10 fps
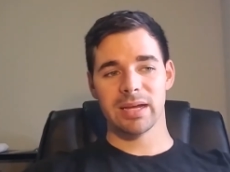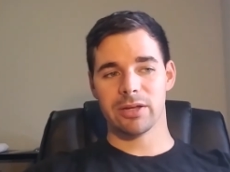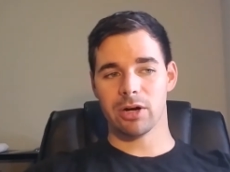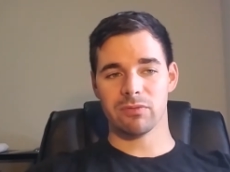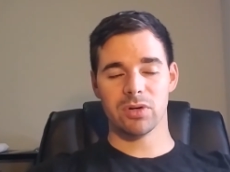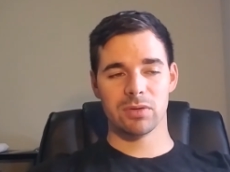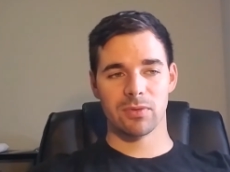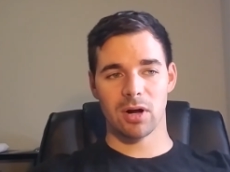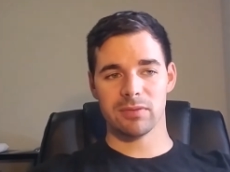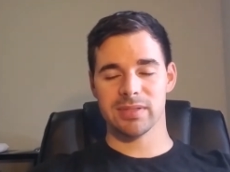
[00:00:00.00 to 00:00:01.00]
look
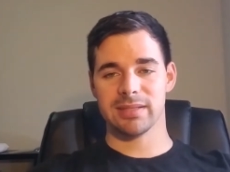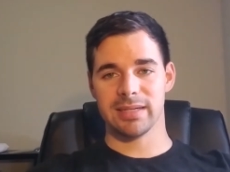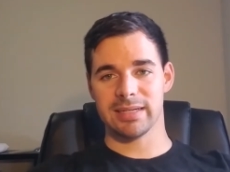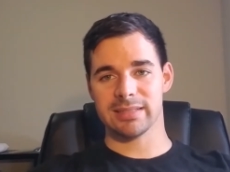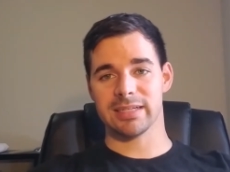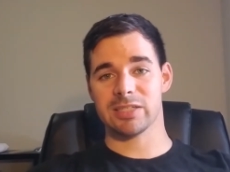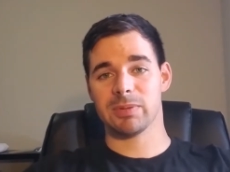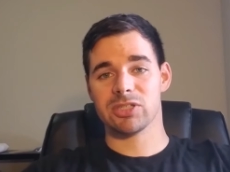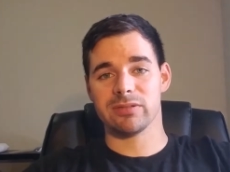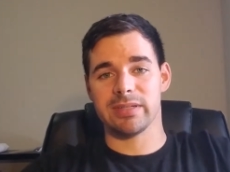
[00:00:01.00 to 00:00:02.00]
for all the things,
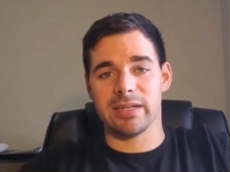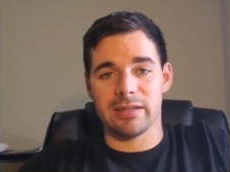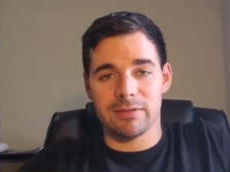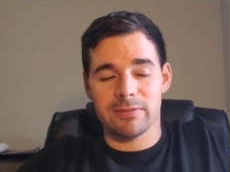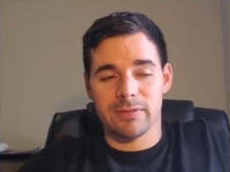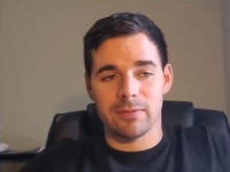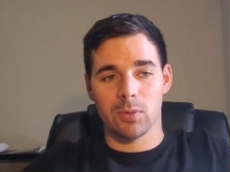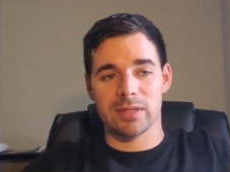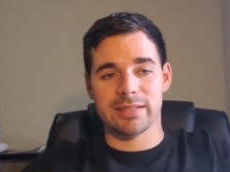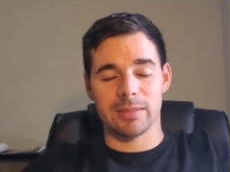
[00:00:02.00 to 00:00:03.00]
especially if,
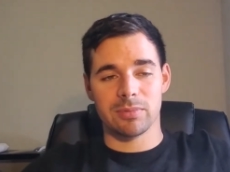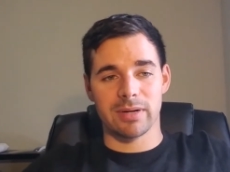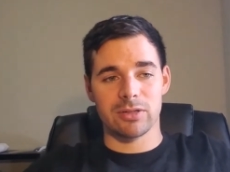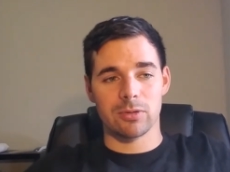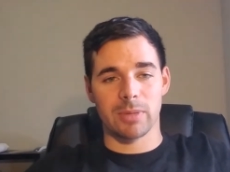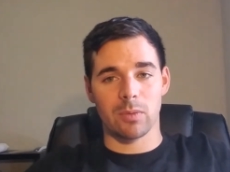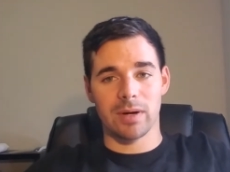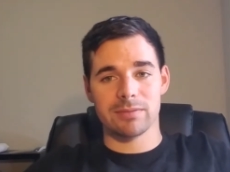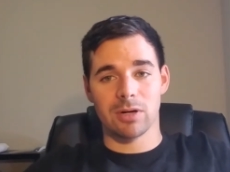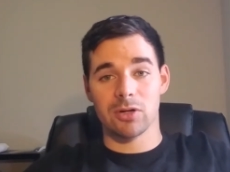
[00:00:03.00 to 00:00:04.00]
for example, I took my
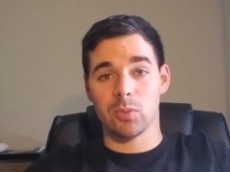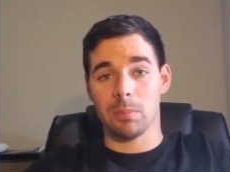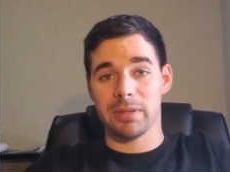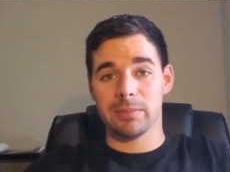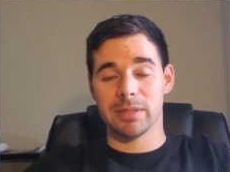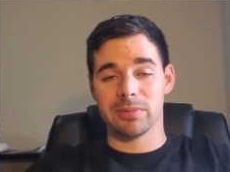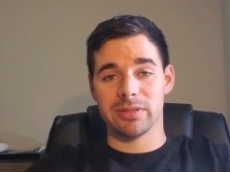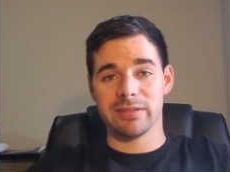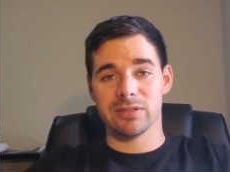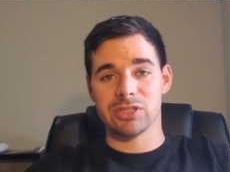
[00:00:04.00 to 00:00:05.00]
wife's car to a BMW
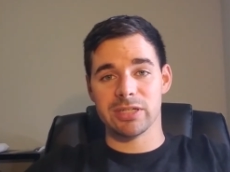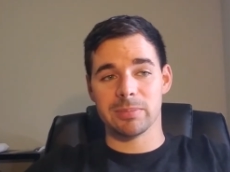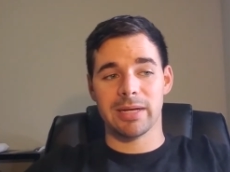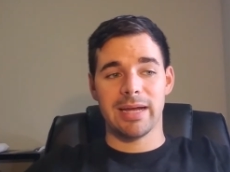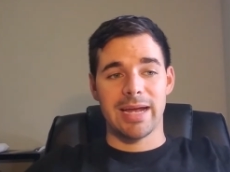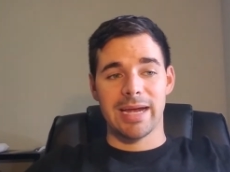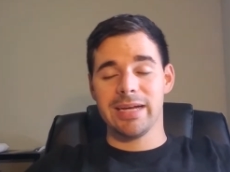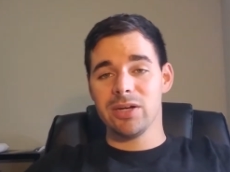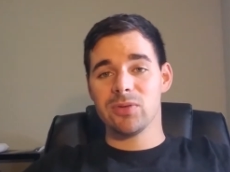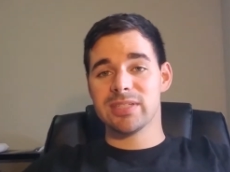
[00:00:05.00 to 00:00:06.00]
dealership
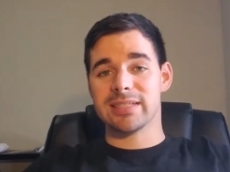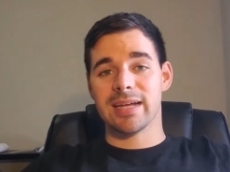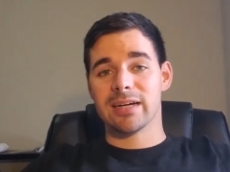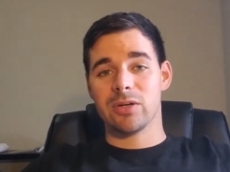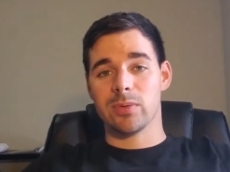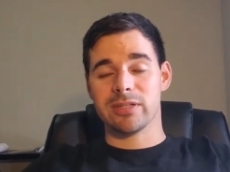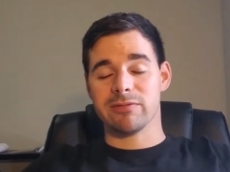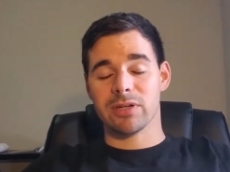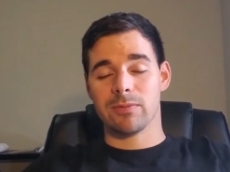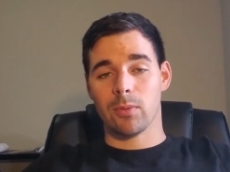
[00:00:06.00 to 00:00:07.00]
he knows exactly what to
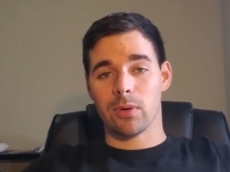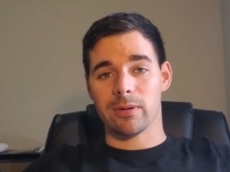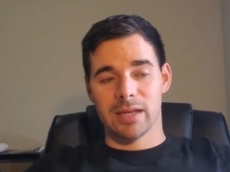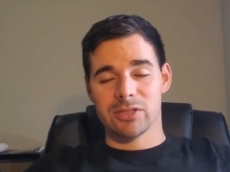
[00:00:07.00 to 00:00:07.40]
look for.